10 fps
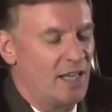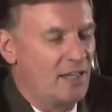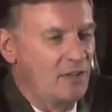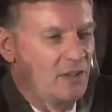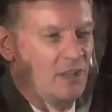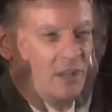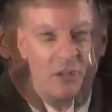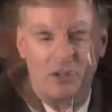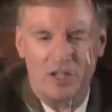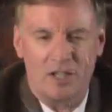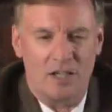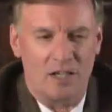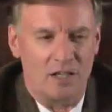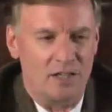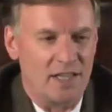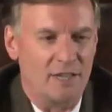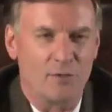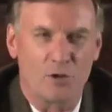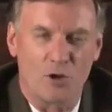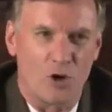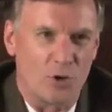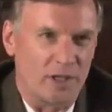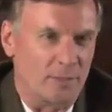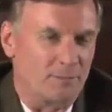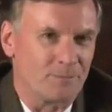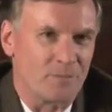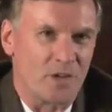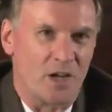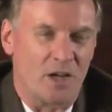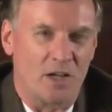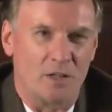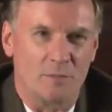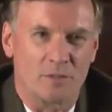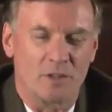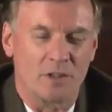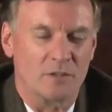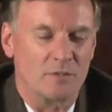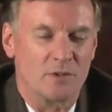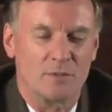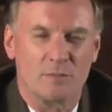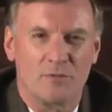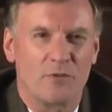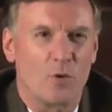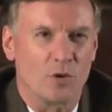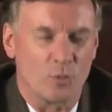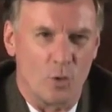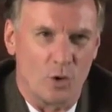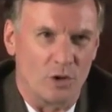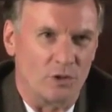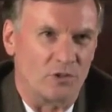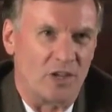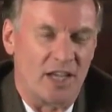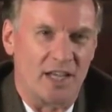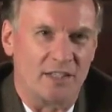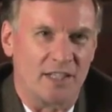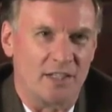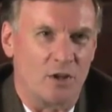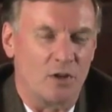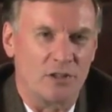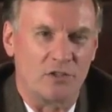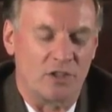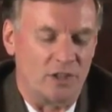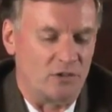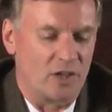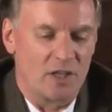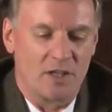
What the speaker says: these ever-growing foreign wars and all these things,